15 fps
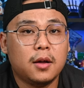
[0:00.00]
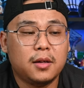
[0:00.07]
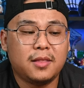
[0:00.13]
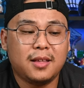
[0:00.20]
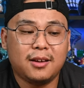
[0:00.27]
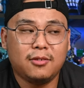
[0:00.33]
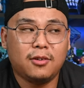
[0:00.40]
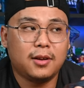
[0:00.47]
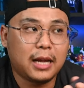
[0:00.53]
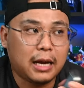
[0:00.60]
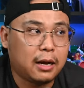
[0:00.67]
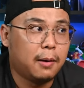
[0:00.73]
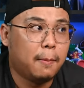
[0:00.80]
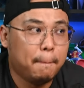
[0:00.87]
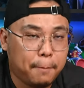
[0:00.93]
They are not,
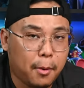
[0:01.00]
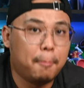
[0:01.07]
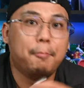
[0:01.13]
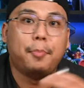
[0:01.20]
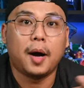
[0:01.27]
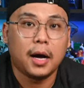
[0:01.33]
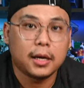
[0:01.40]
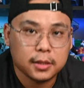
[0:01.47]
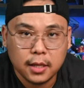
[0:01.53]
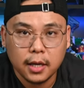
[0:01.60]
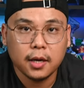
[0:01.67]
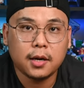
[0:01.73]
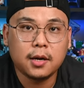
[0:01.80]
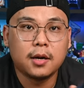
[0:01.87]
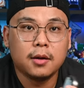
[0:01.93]
like,
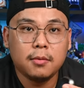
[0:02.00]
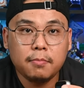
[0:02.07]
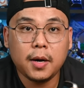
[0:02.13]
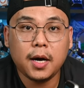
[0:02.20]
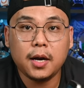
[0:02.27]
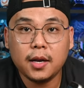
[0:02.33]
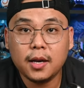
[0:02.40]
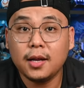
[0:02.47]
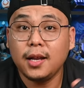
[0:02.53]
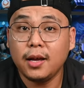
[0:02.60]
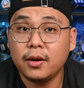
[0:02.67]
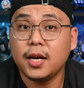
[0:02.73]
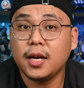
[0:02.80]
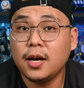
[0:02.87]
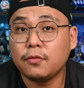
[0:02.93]
bombastic, but they're
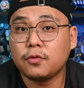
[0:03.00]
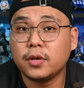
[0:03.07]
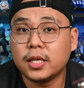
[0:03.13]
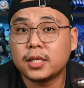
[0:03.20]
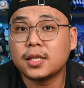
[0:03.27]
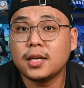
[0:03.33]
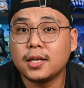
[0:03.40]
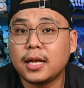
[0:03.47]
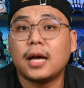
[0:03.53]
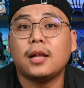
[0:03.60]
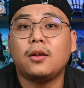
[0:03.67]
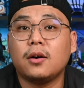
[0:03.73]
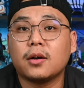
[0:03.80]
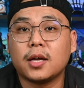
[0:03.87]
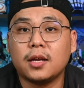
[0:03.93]
loud enough to discern
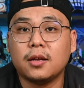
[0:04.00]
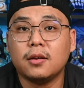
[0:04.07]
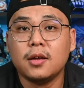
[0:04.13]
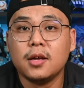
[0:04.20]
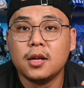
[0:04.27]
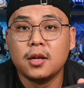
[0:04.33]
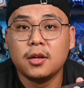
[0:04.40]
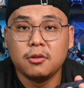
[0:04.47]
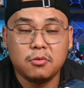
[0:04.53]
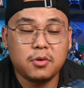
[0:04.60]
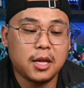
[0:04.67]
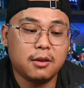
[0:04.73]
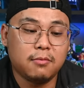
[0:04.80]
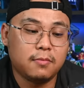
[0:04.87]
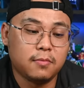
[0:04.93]
dialogue, and you
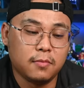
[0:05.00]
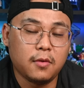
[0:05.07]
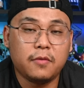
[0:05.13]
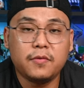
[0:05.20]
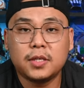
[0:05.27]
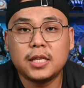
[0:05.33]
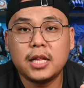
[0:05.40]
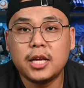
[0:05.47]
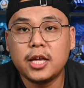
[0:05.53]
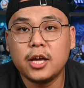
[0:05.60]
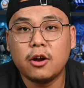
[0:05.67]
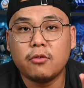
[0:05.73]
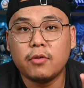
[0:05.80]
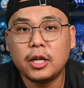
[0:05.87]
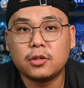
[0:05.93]
can obviously
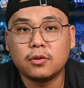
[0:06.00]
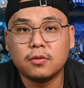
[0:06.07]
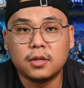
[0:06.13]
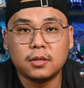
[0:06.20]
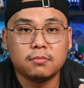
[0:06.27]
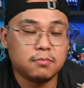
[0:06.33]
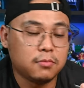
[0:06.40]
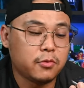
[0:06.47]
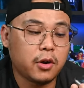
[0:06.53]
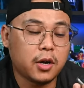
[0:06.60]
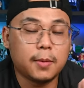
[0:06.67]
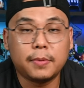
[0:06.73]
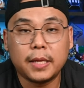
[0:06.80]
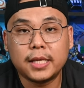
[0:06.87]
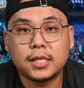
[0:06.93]
hear a ringtone in
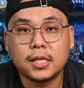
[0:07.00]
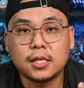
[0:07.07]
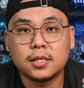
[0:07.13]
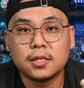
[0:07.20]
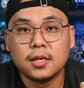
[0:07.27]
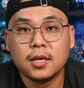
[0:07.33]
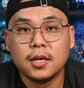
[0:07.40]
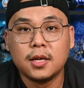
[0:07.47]
crowded places.